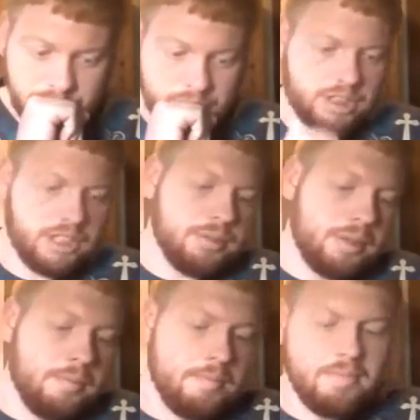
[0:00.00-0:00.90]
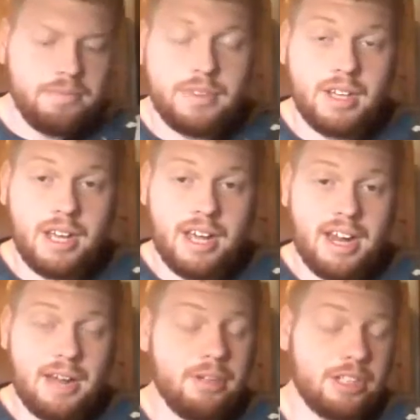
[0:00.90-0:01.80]
excuse me.
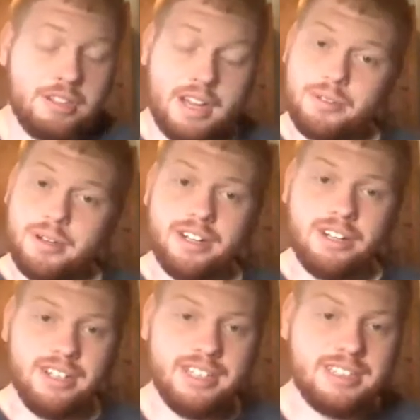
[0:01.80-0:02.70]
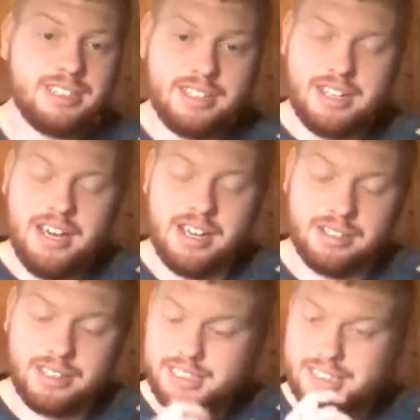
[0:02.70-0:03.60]
And I'm going to try to read all this.
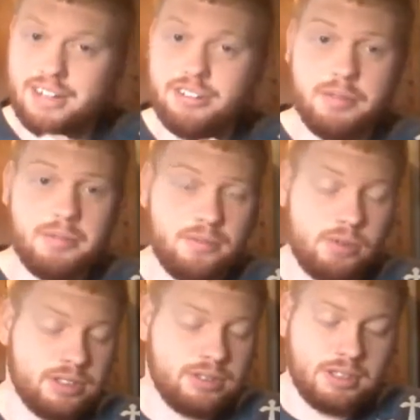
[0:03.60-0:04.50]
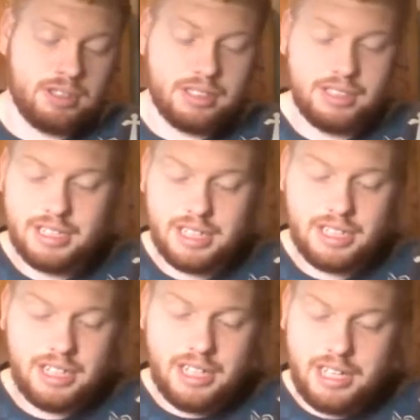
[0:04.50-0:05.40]
Like I said, I don't know if my voice will
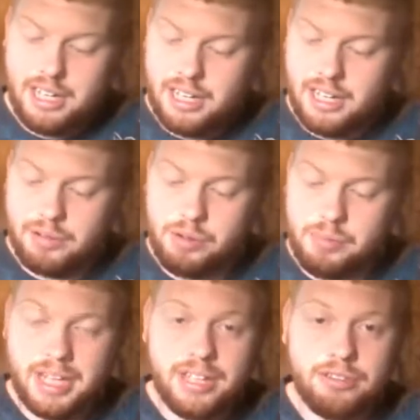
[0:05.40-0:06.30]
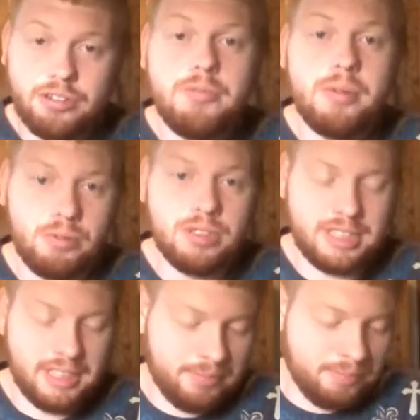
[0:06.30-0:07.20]
make it through, but we'll
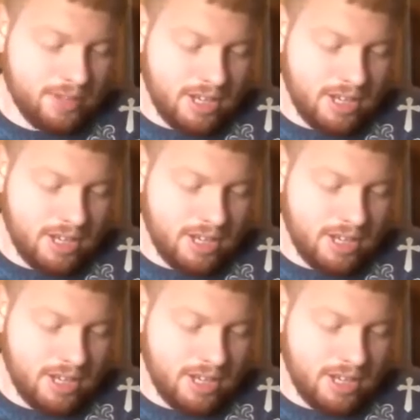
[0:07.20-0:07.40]
see.